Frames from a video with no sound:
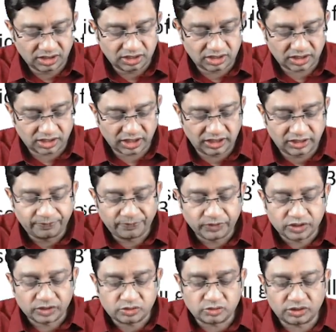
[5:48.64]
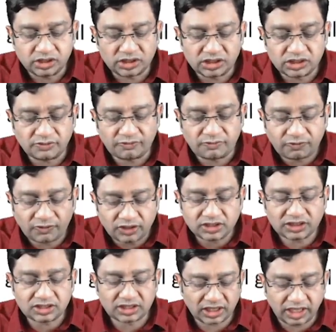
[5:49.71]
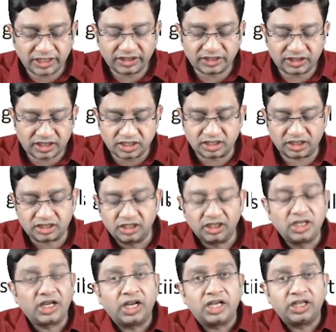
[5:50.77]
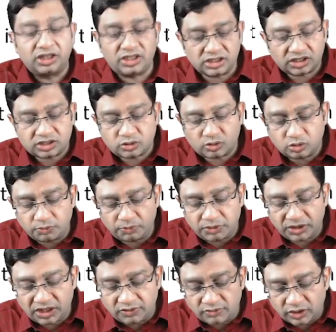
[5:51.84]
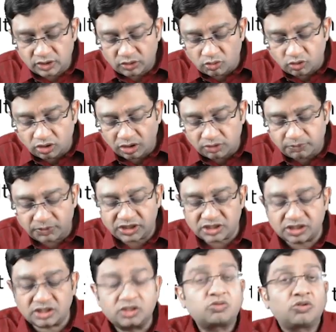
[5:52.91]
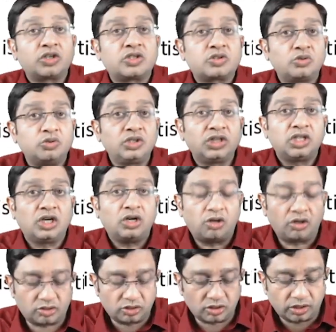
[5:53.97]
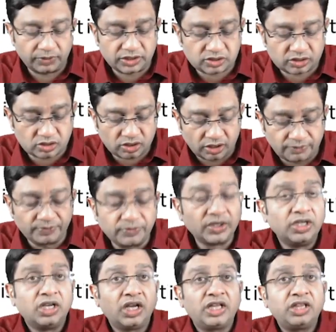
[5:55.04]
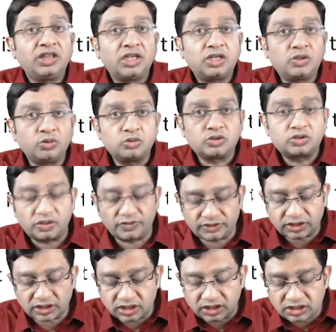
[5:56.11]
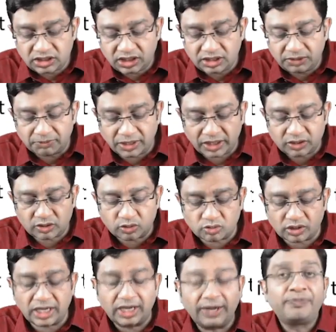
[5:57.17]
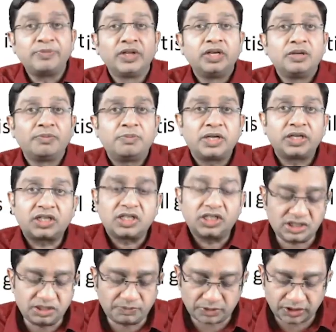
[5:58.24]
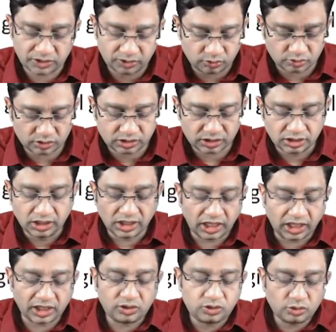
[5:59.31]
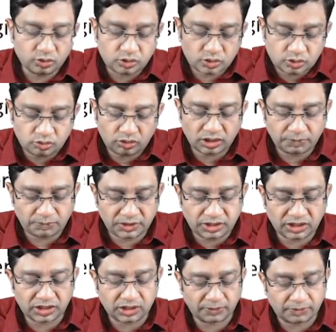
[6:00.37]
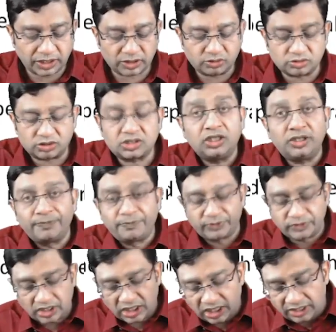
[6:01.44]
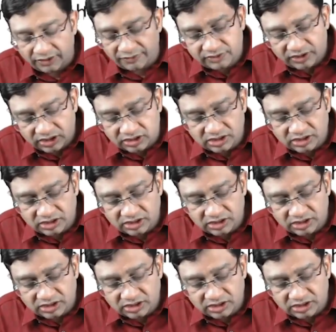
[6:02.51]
right so this is the first line drug and this should be given to all patients who are showing the autonomic storm in the dose of 30 microgram per kg per dose. And you should repeat the prazosin after